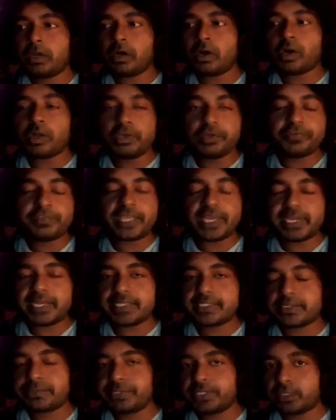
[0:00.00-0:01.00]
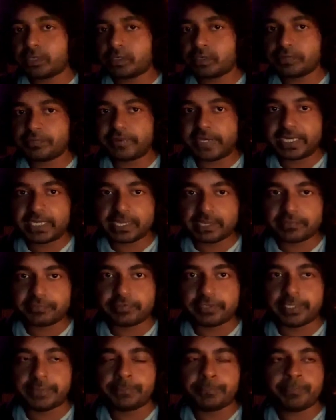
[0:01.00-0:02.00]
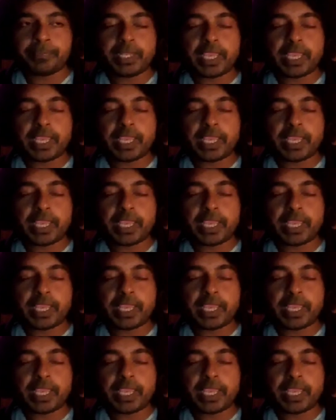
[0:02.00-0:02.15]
all of that has to be thought of very carefully.